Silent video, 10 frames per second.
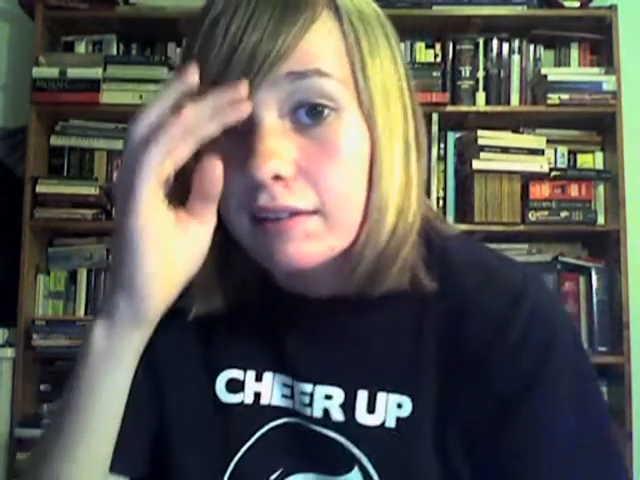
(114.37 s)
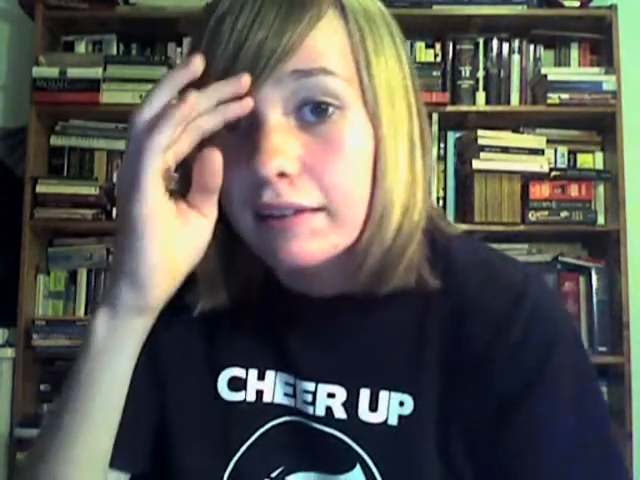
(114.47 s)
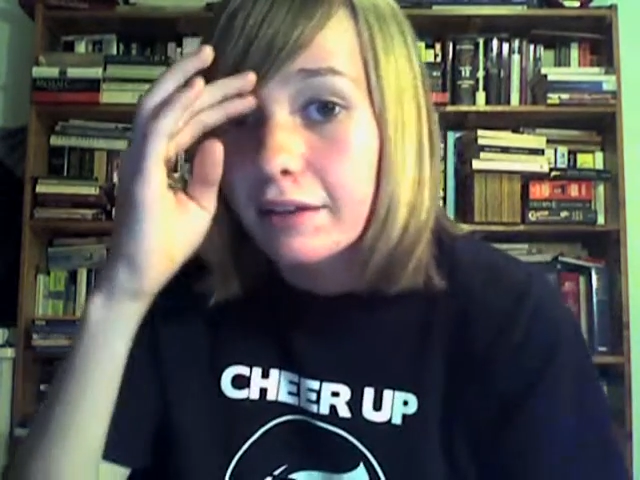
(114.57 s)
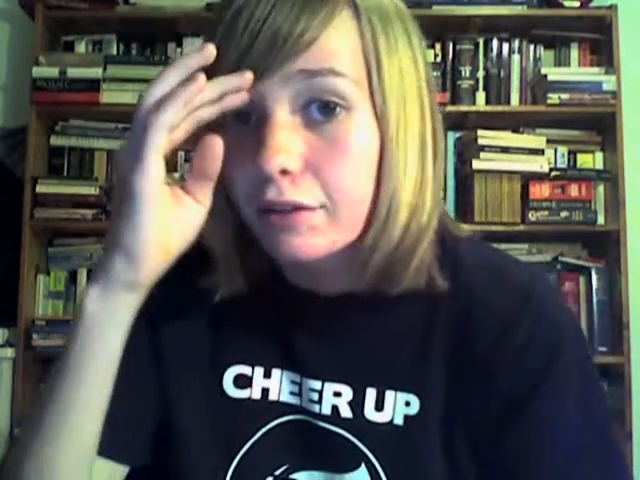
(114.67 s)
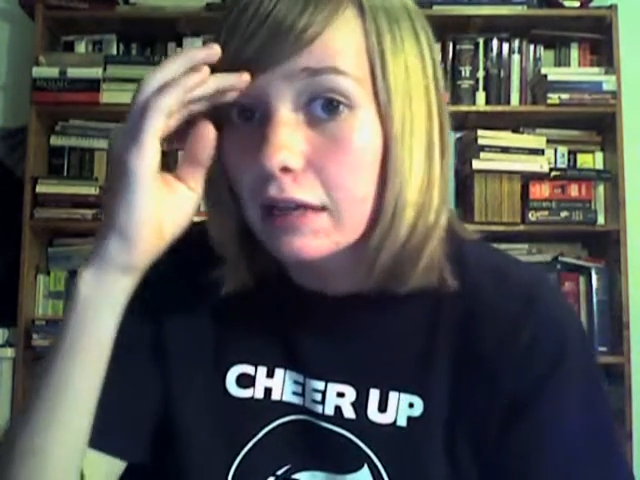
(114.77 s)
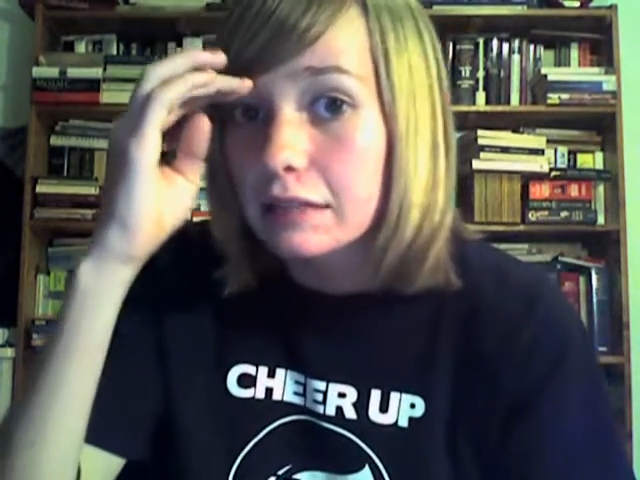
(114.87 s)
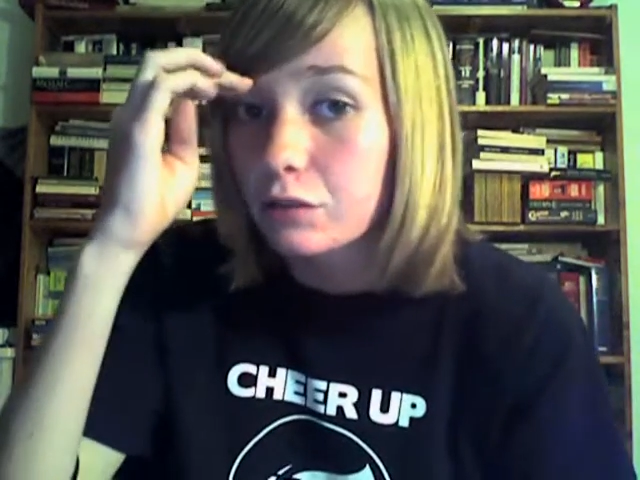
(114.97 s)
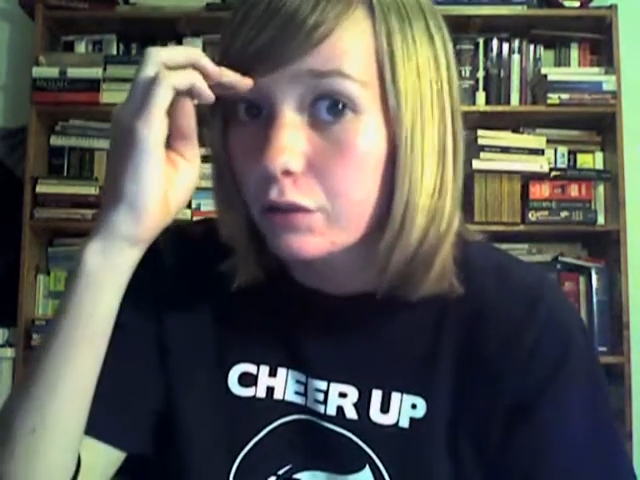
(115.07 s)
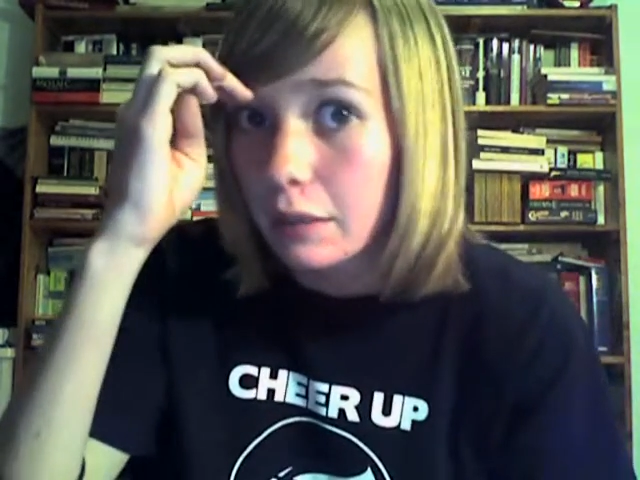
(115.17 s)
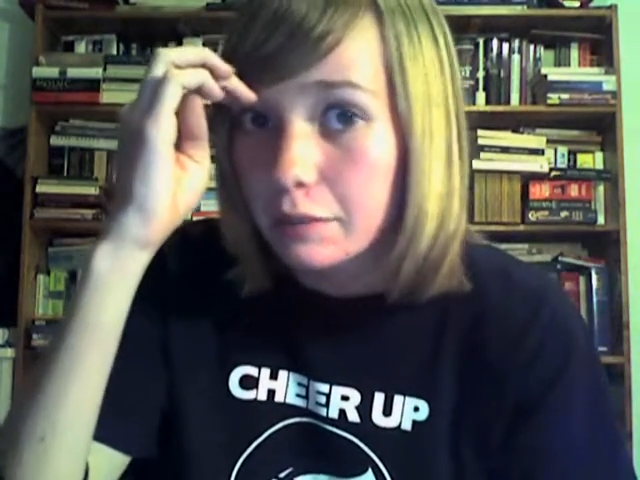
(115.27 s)
let you
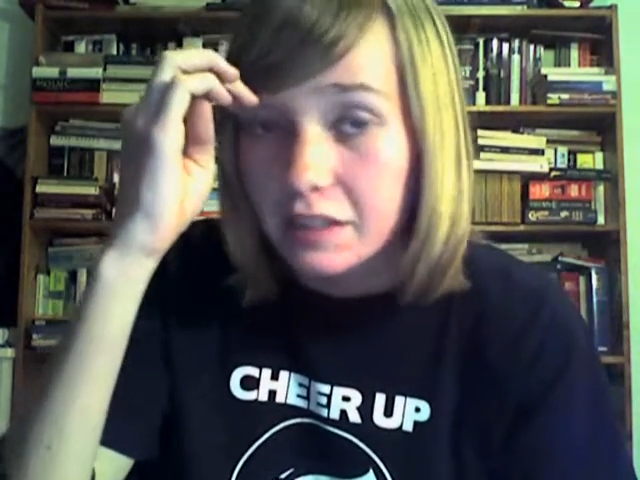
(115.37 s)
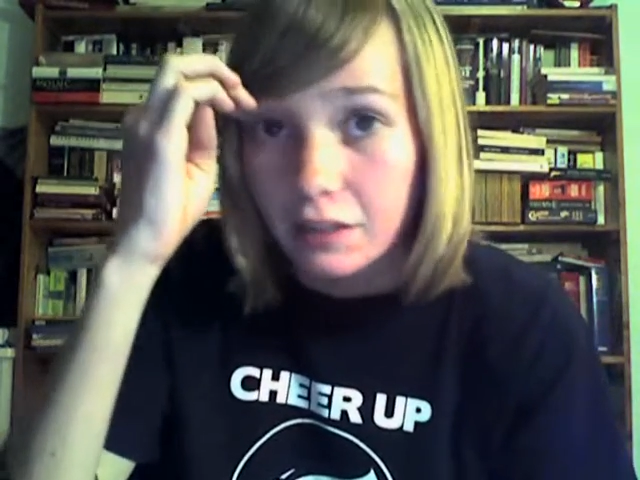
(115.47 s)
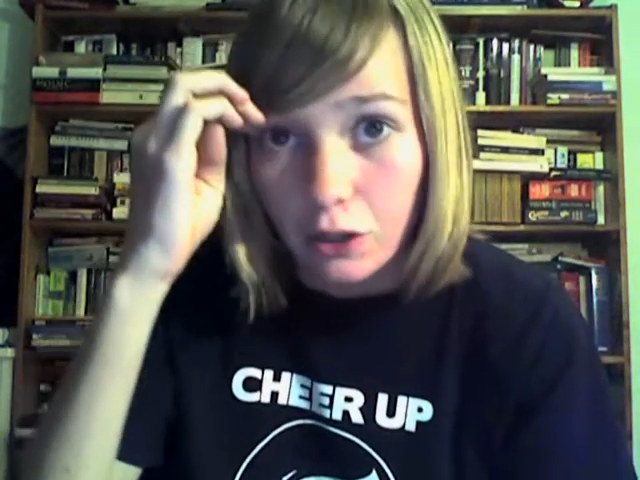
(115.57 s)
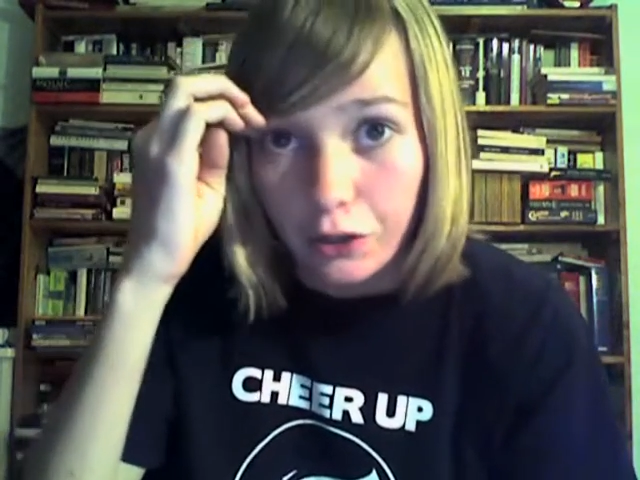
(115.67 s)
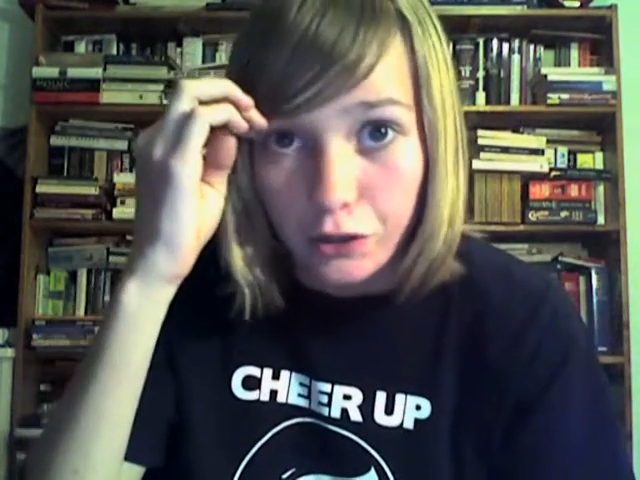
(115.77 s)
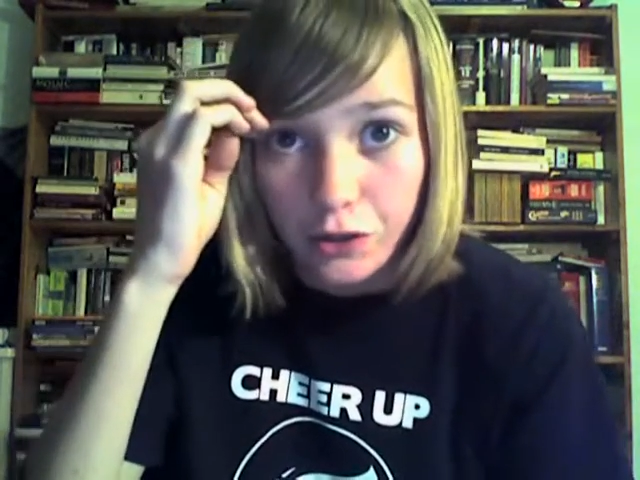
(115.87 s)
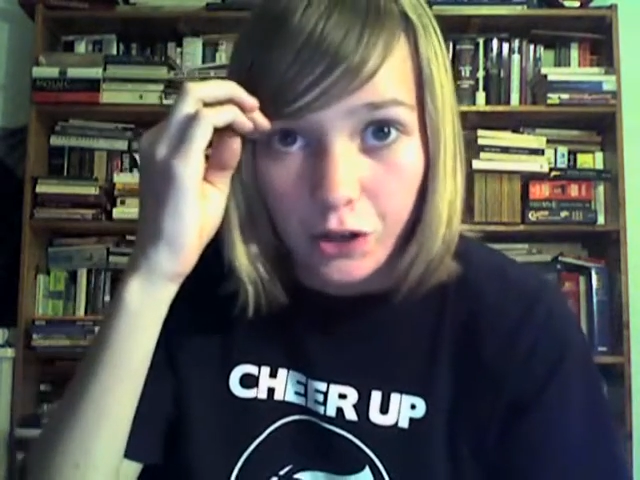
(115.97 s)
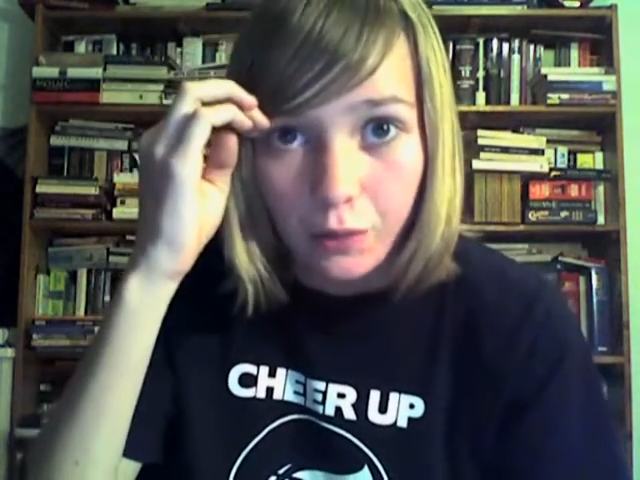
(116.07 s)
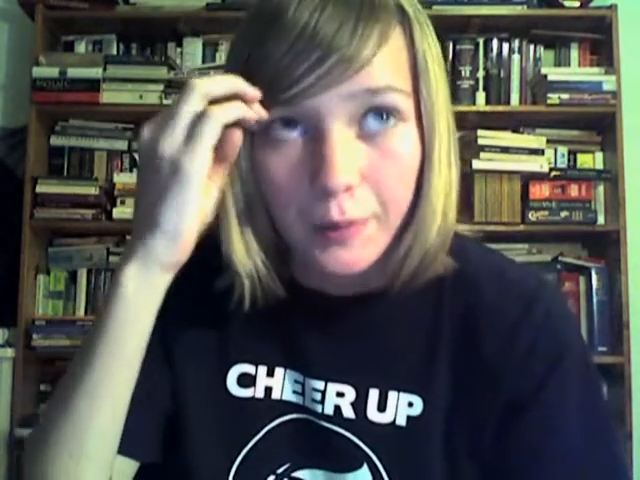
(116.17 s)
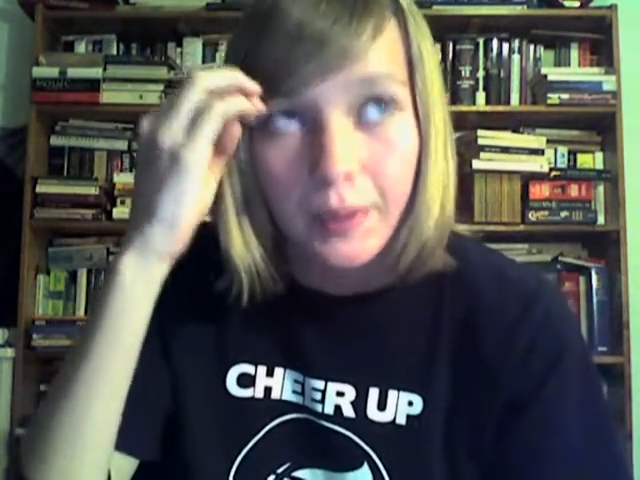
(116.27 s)
guys know that I'm still on
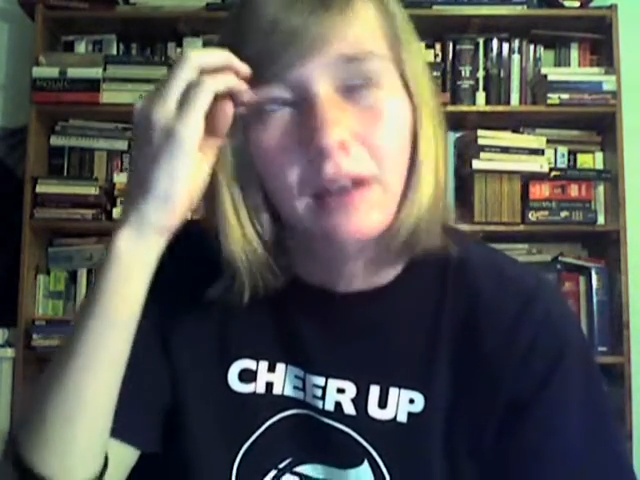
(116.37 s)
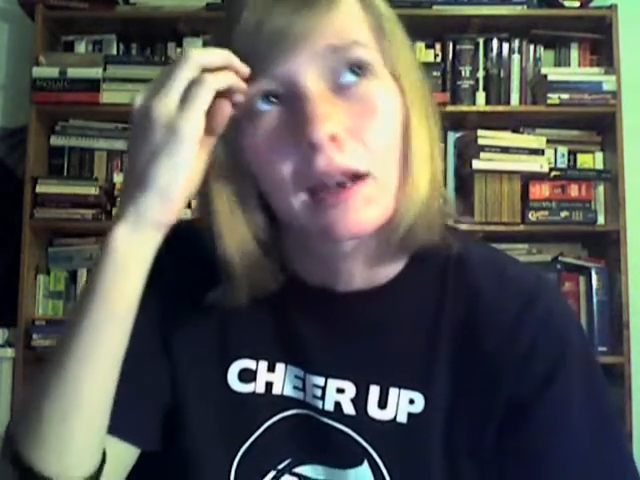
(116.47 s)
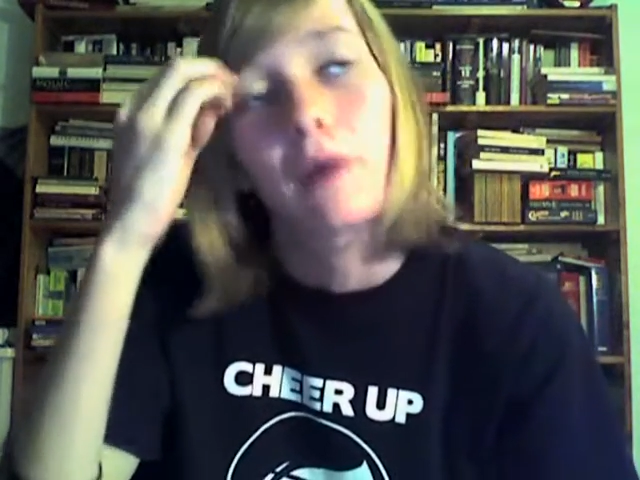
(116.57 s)
YouTube and that